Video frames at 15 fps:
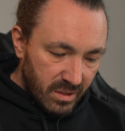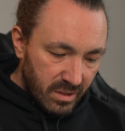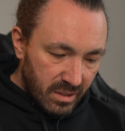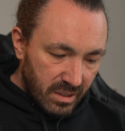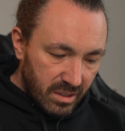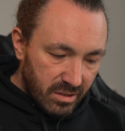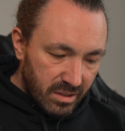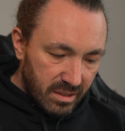
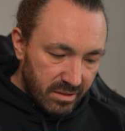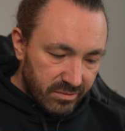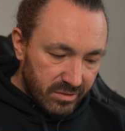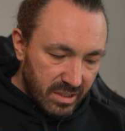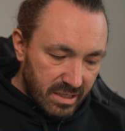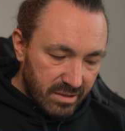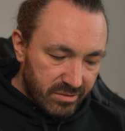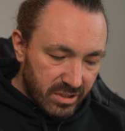They don't have
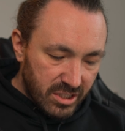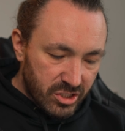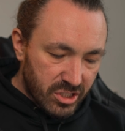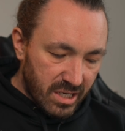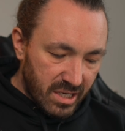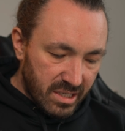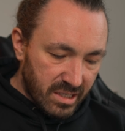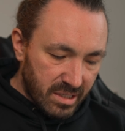to have any
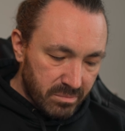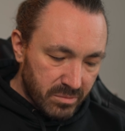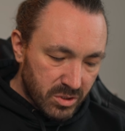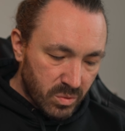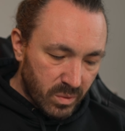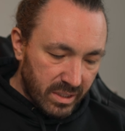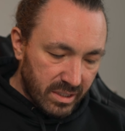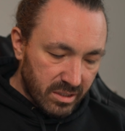shading in
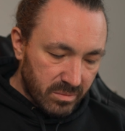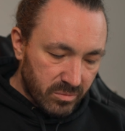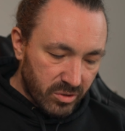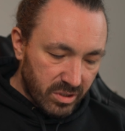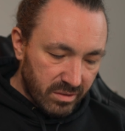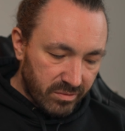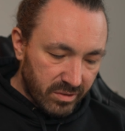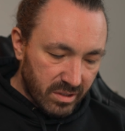between them
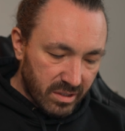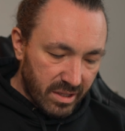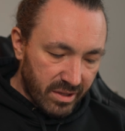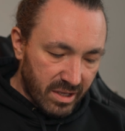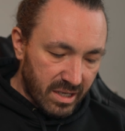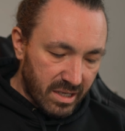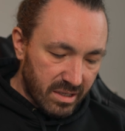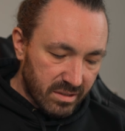or anything like
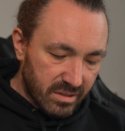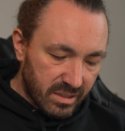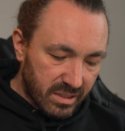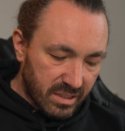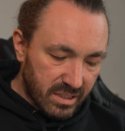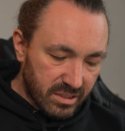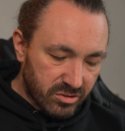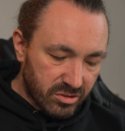that. They
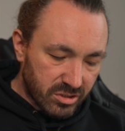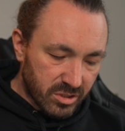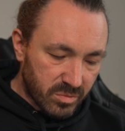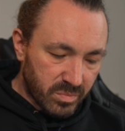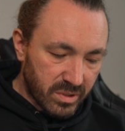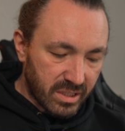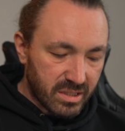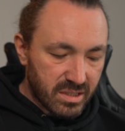can literally
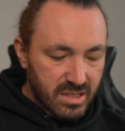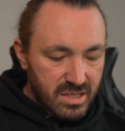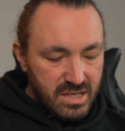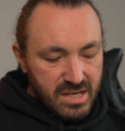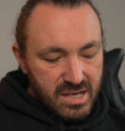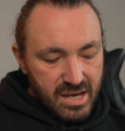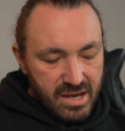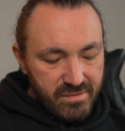just be
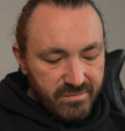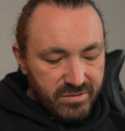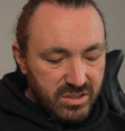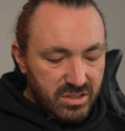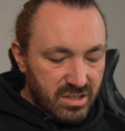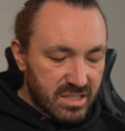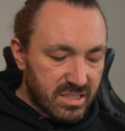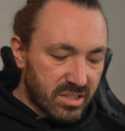
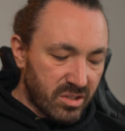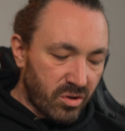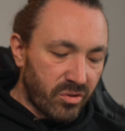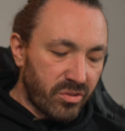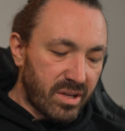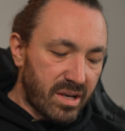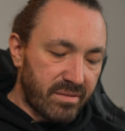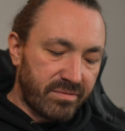emphasizing
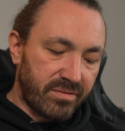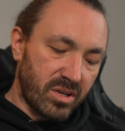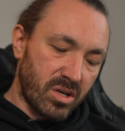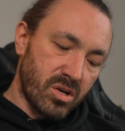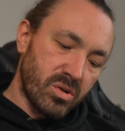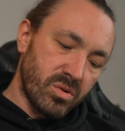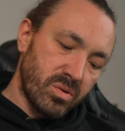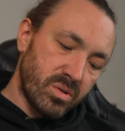on that
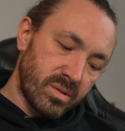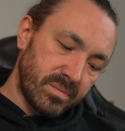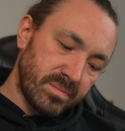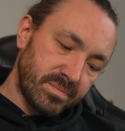flow.